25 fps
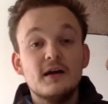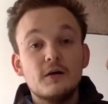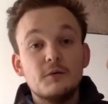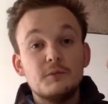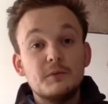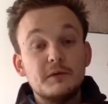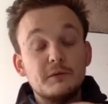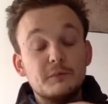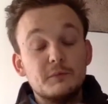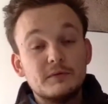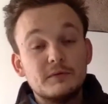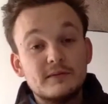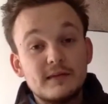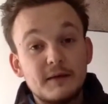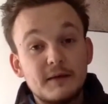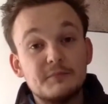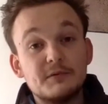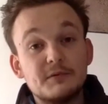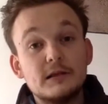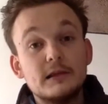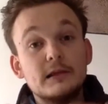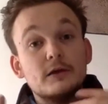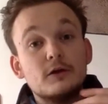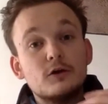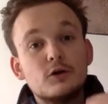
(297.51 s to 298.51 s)
we would
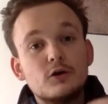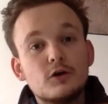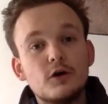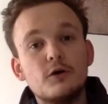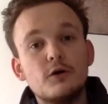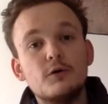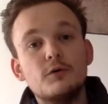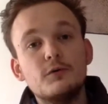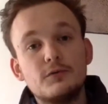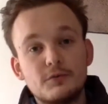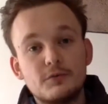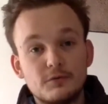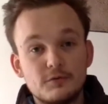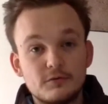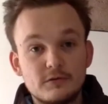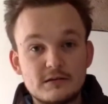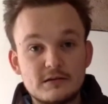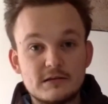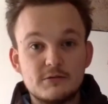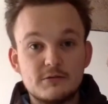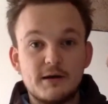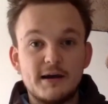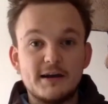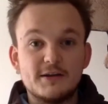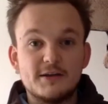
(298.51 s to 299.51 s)
typically go through these
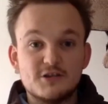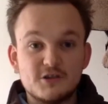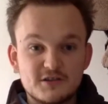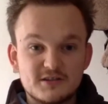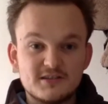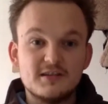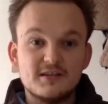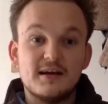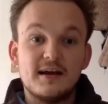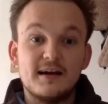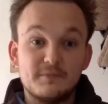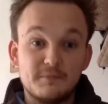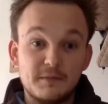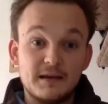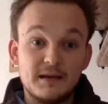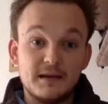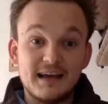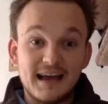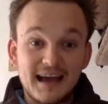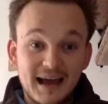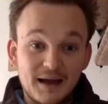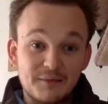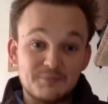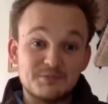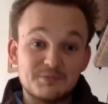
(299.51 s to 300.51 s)
questions to make
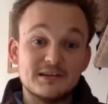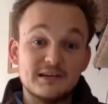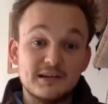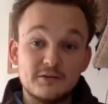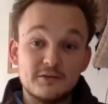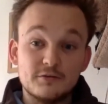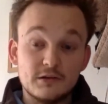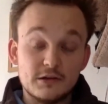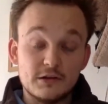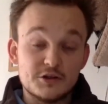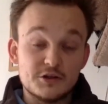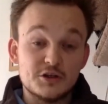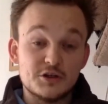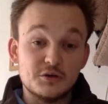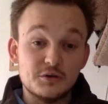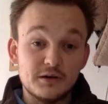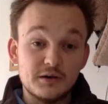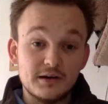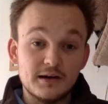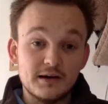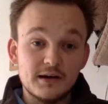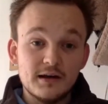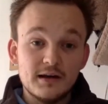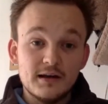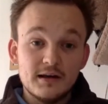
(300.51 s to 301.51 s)
absolutely
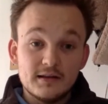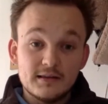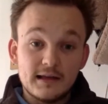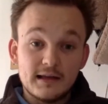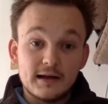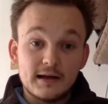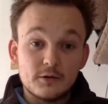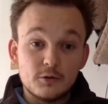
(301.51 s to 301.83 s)
sure that